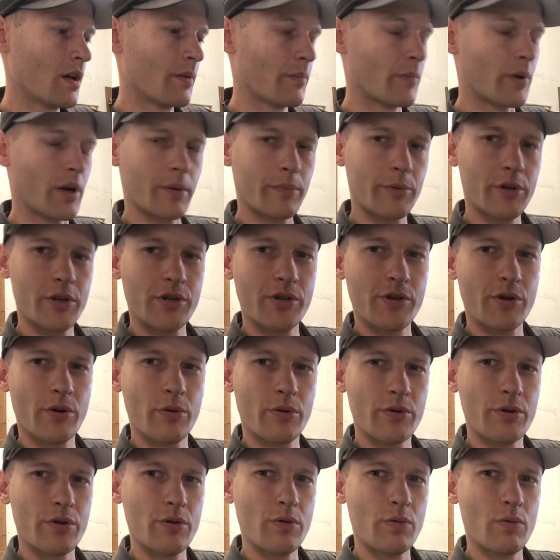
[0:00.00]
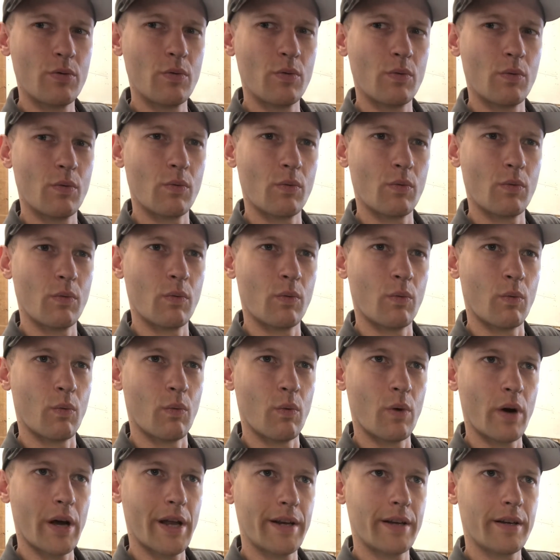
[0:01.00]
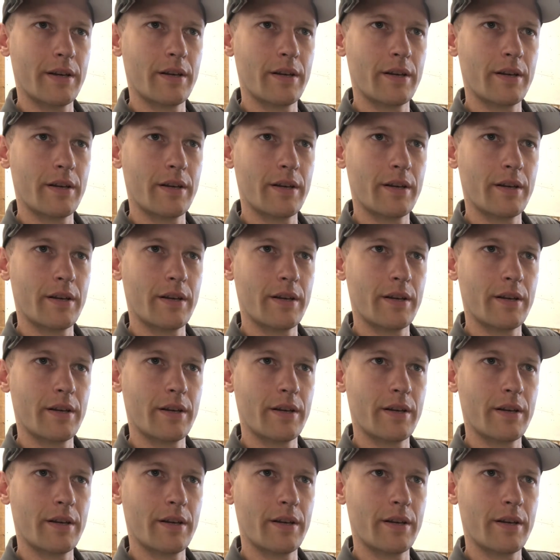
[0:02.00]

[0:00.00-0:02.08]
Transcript: But I'm going to show you what